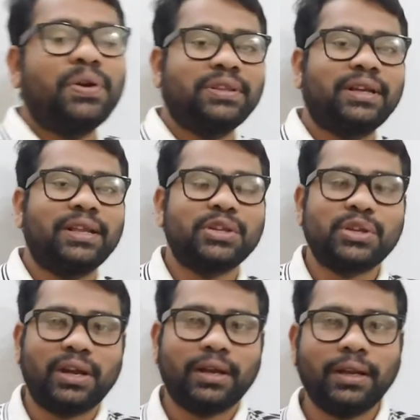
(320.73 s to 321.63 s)
going to that,
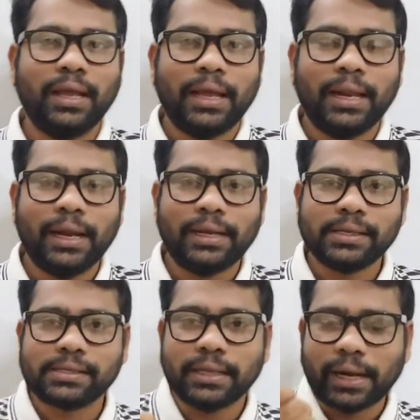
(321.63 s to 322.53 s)
children, let
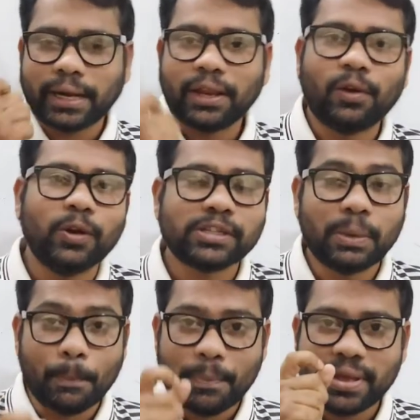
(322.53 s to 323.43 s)
us recall
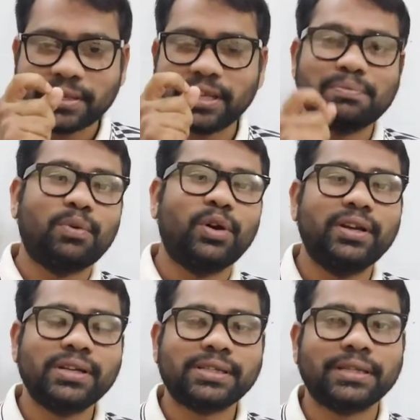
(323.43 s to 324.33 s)
some basic
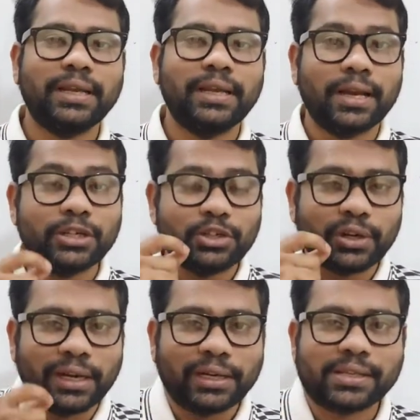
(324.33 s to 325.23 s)
points in order
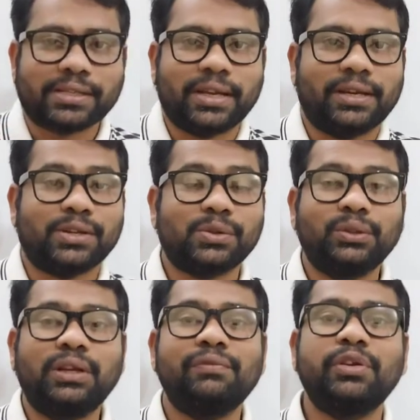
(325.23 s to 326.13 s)
to understand
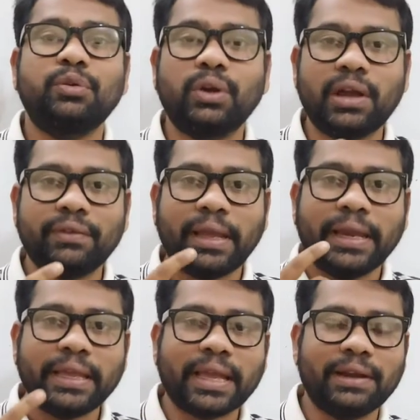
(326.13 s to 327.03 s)
so that we don't have
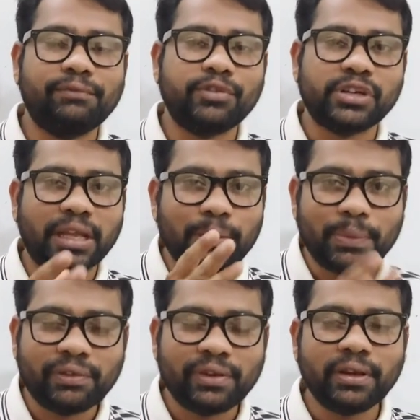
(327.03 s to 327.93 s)
any confusion
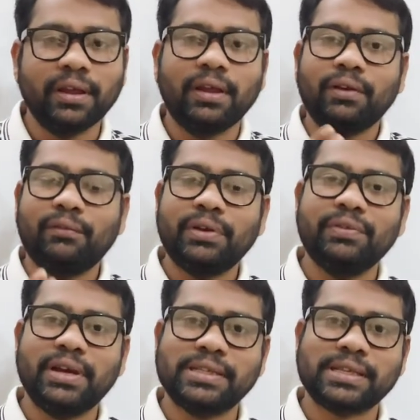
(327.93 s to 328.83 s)
in between
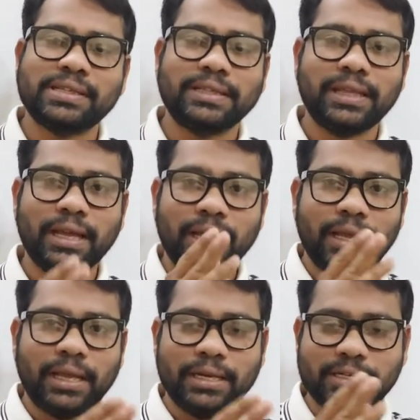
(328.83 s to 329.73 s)
when we are discussing the
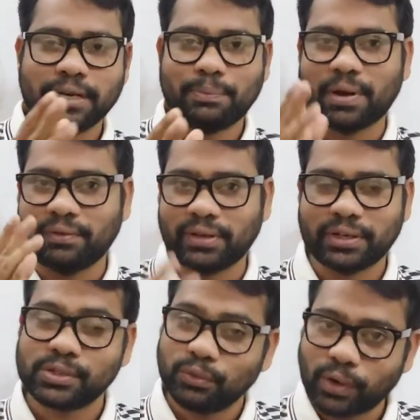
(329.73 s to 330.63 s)
electrical
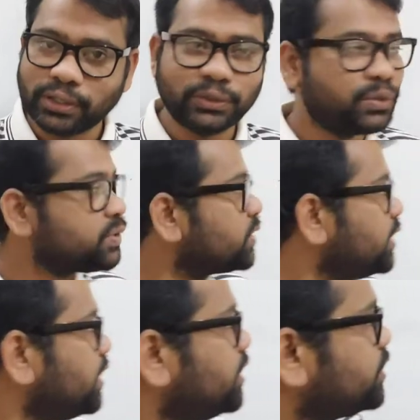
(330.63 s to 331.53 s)
power. So what are those?
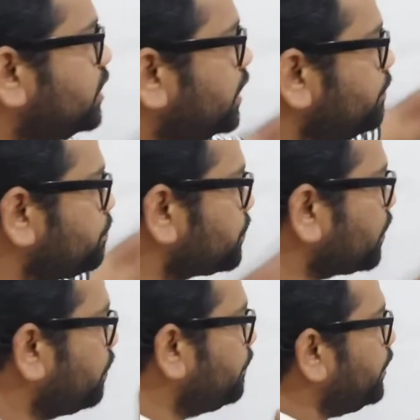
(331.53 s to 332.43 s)
Children,
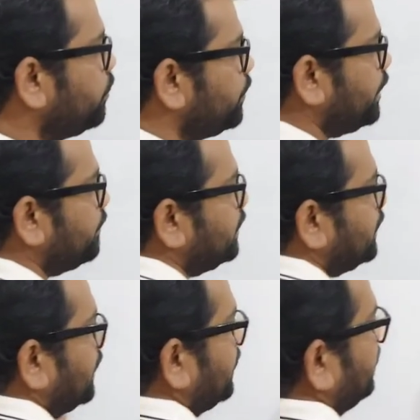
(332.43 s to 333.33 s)
we know very well
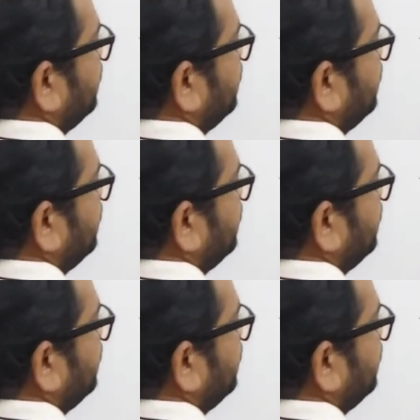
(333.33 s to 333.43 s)
that